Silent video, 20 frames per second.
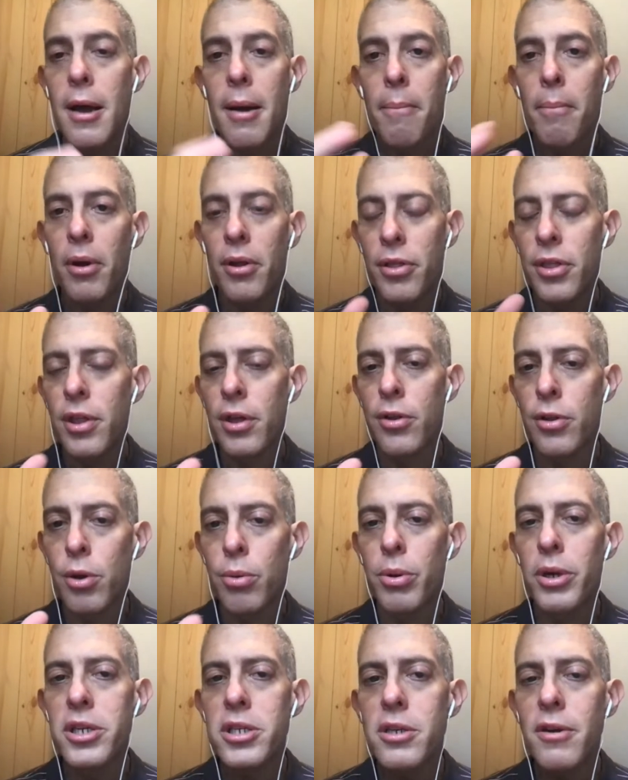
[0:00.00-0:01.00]
but the
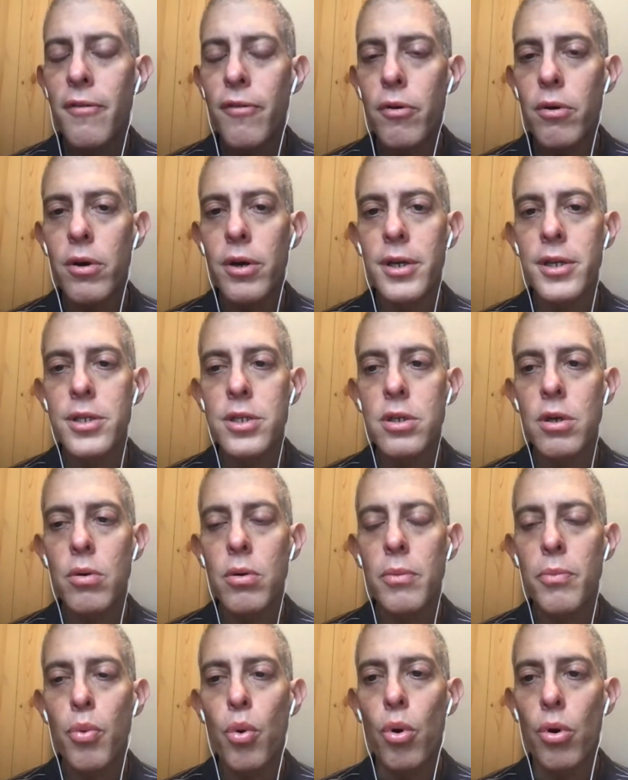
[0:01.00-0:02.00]
reason for it is so
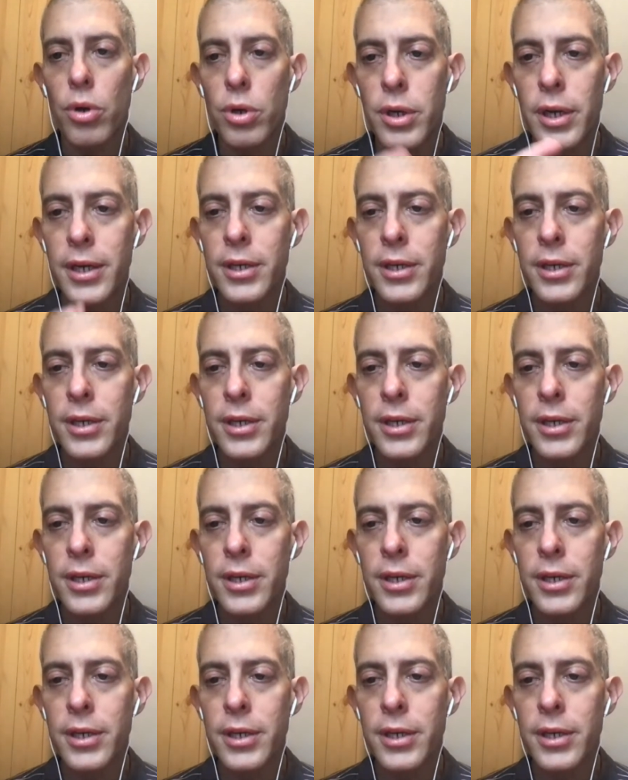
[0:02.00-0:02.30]
important.